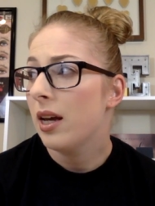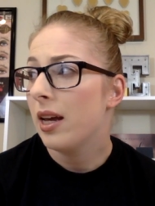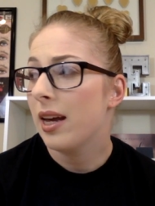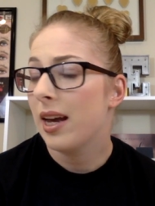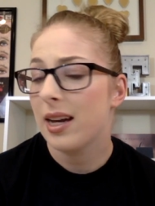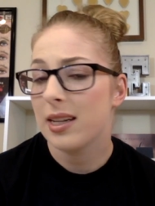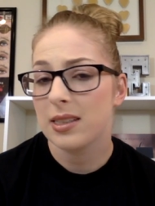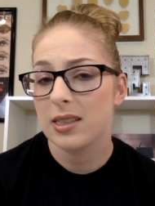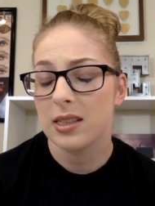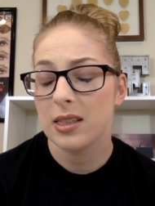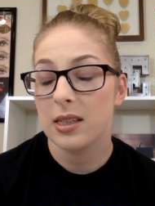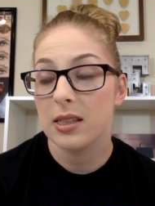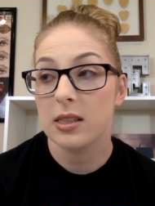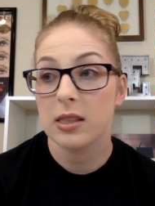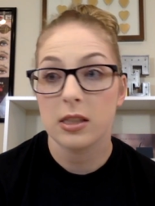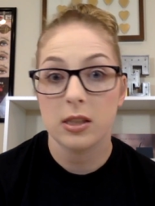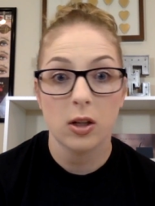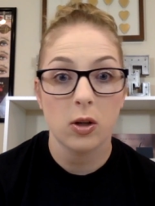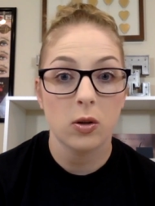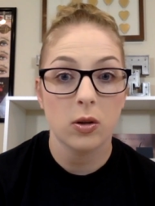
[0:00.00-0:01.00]
It hasn't, it
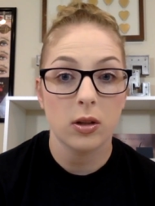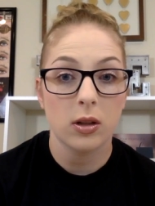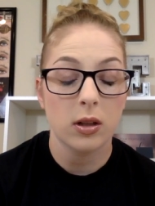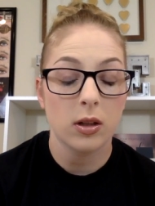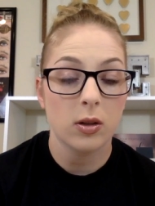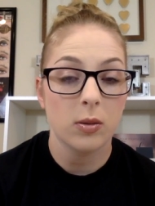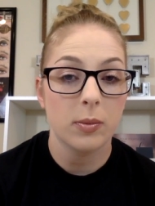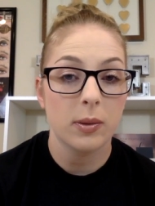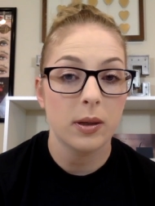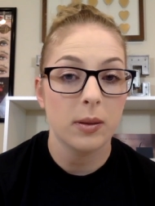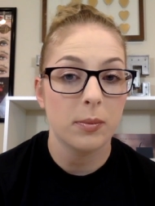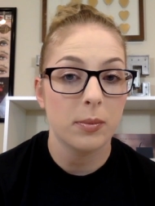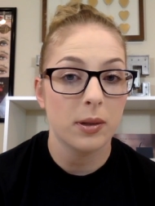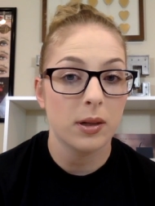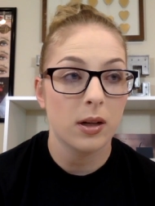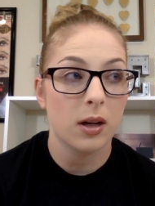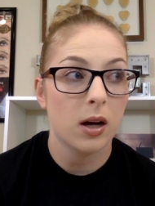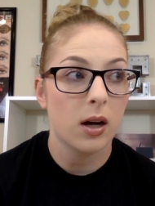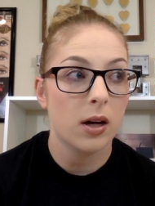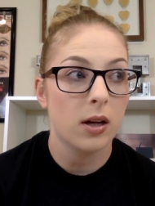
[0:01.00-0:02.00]
snowed a little bit,
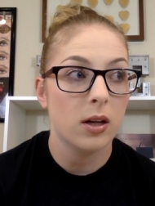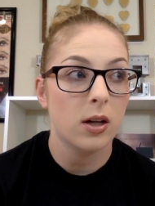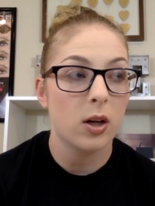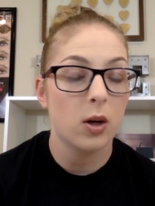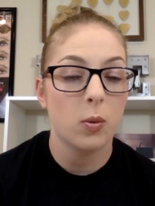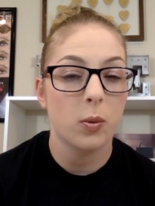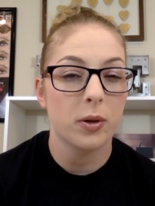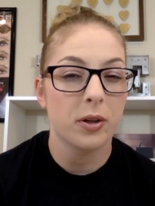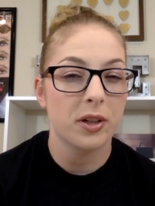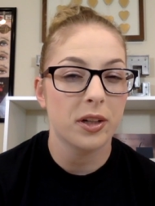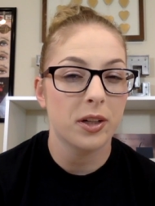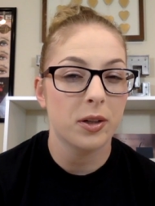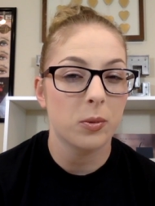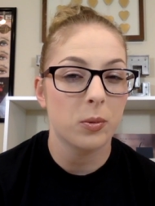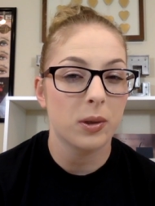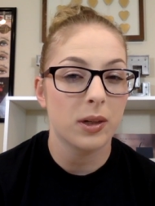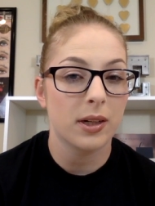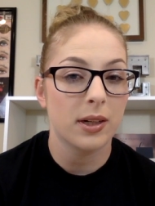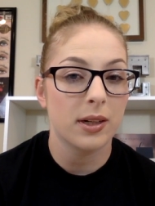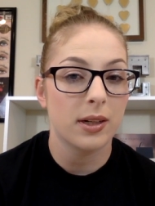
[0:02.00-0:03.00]
but not nowhere near
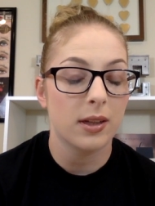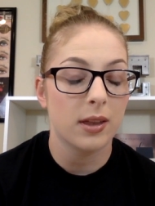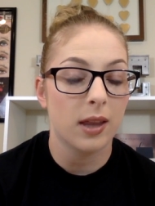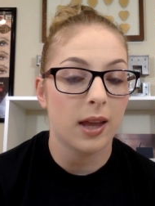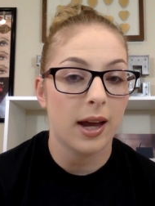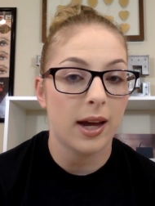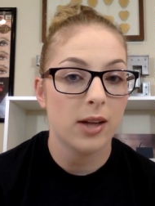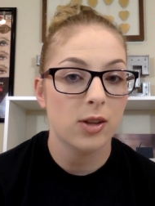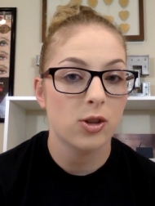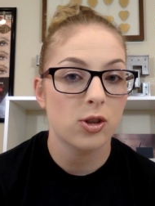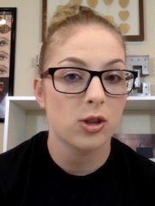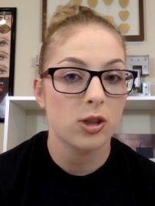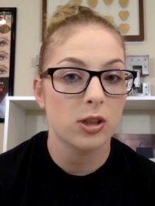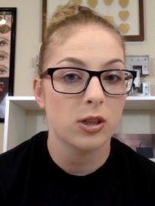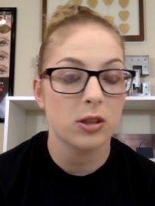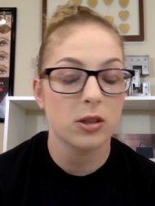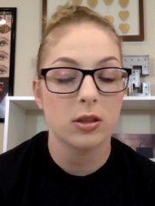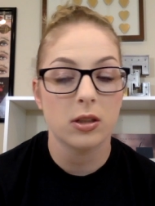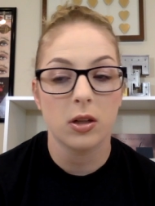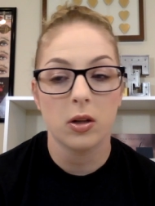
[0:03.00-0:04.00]
what it did last
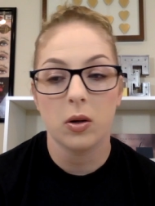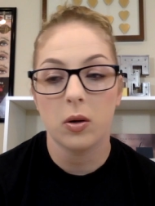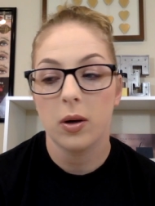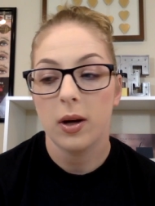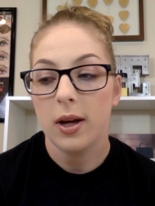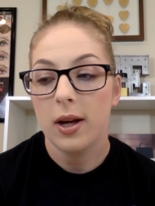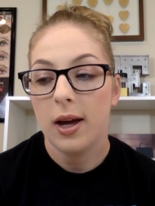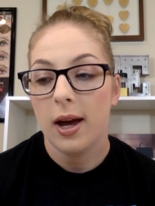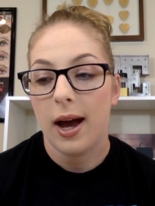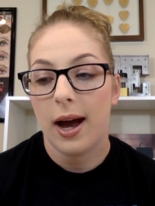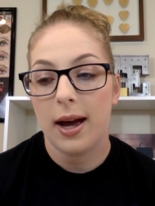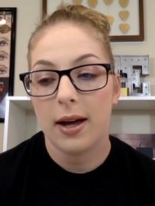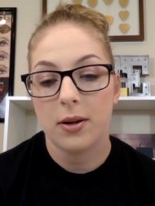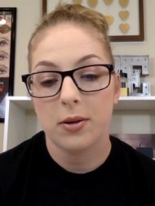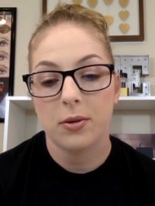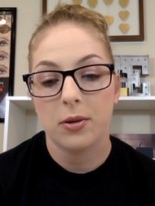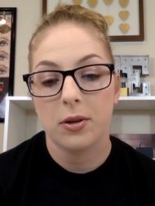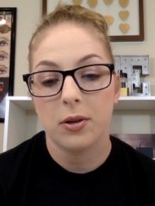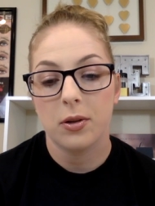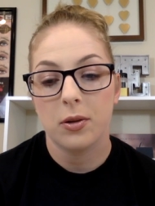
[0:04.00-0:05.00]
year. So I
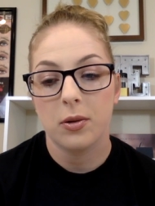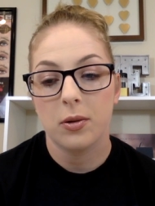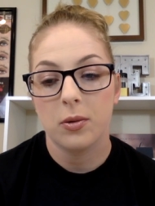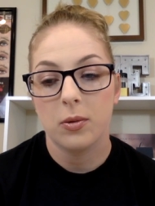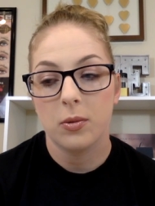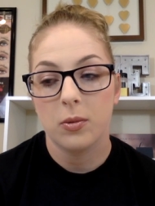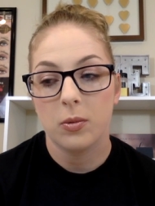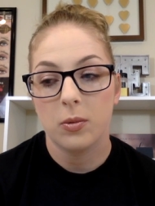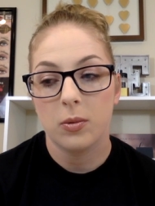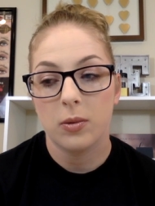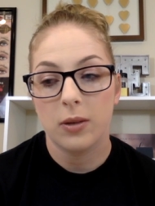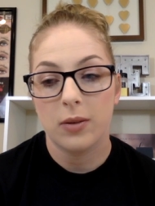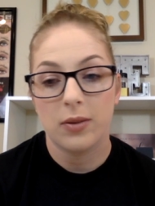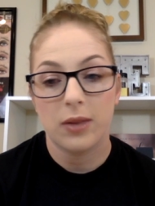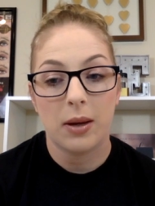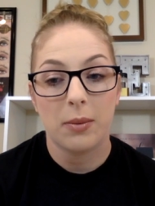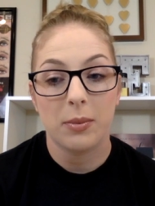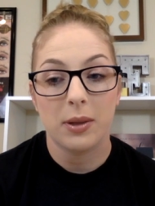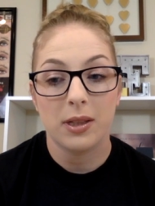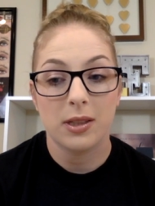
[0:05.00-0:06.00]
don't know if
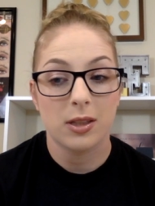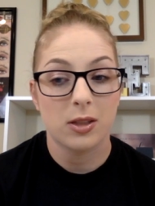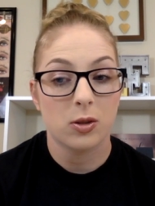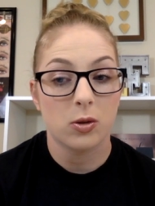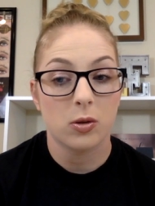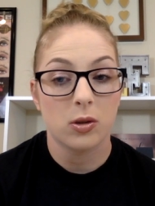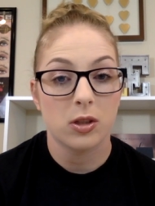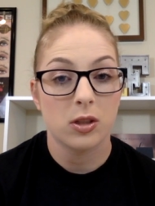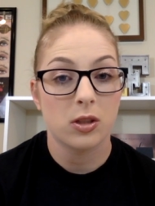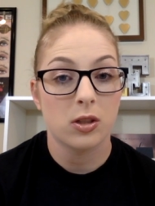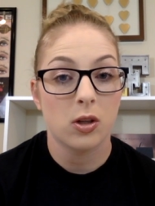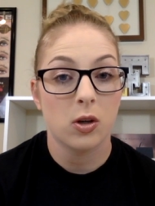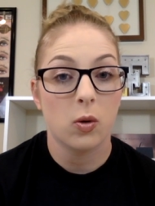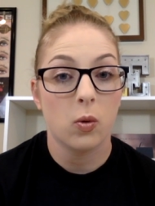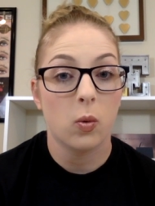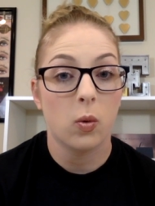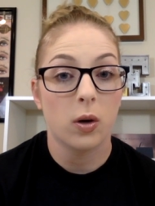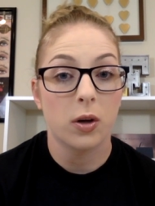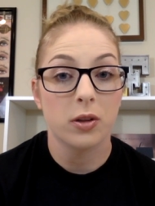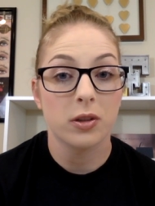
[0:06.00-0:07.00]
that means it's going to snow
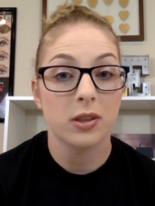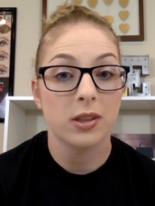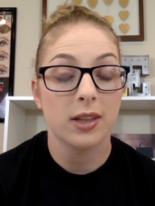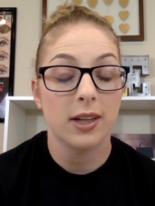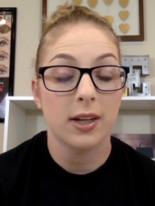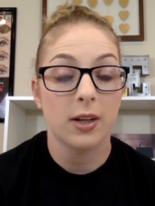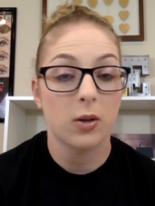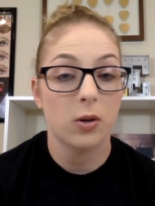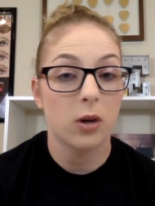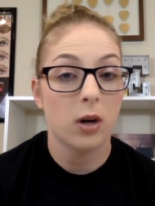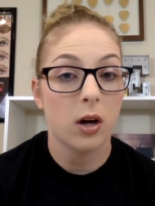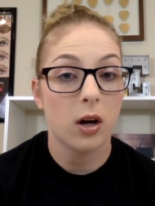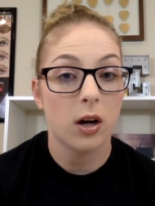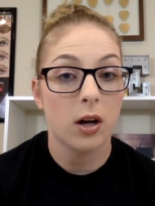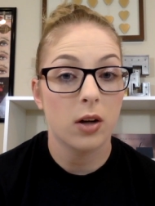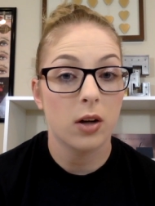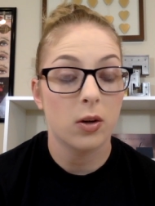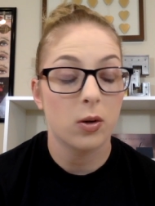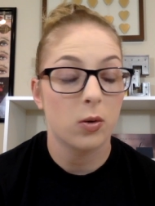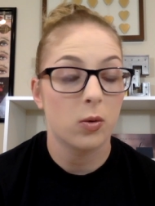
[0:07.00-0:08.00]
worse later
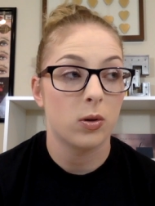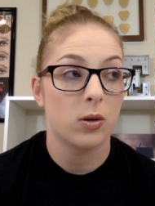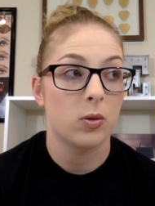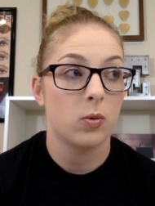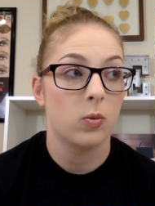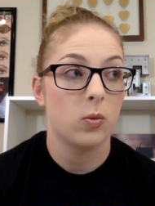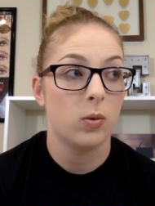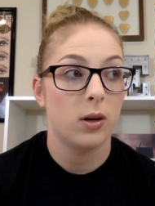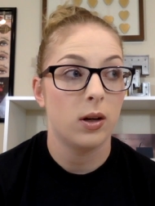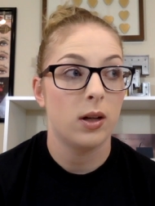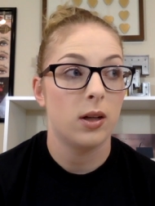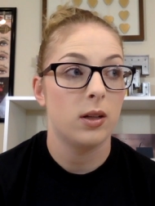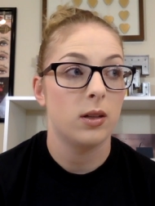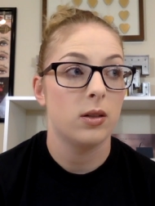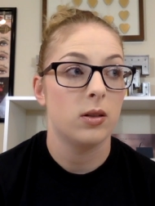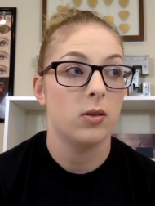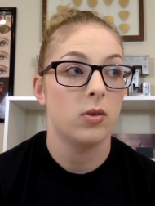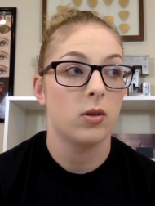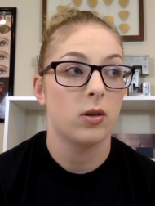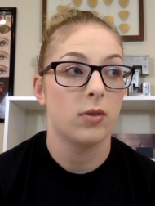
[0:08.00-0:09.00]
on or what,
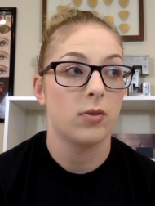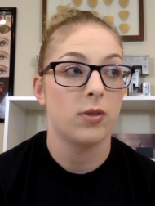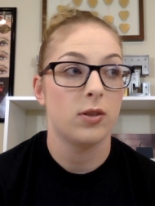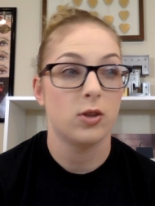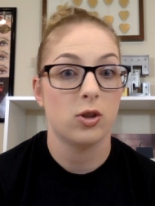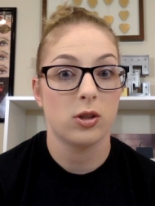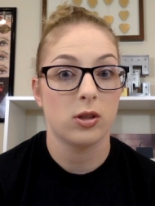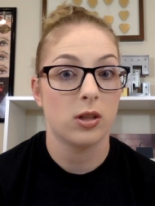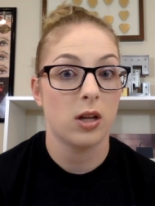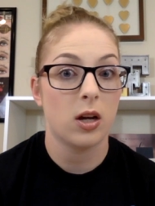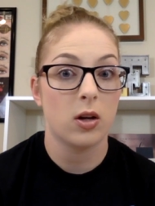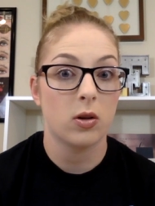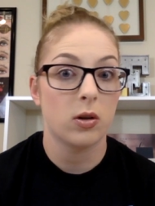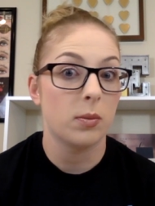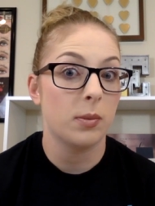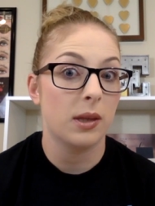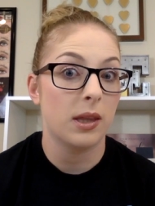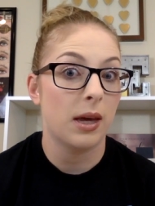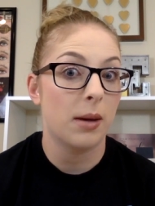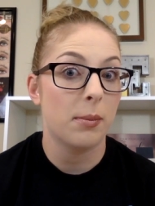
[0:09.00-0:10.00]
or if it's just not going to
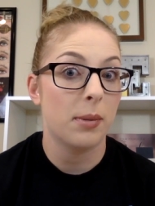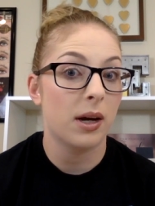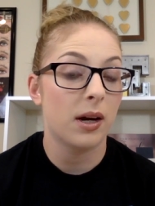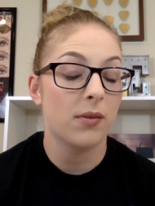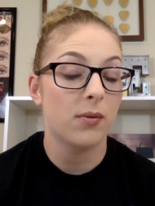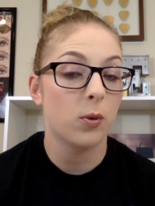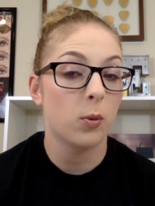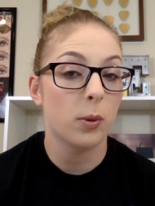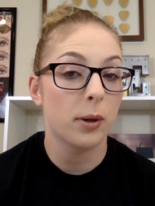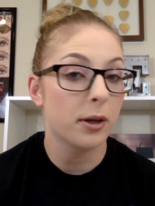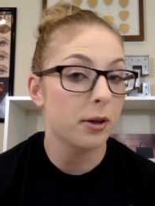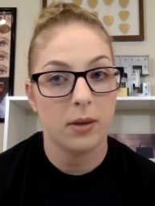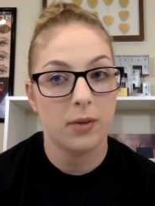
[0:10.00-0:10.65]
be that bad of a winter.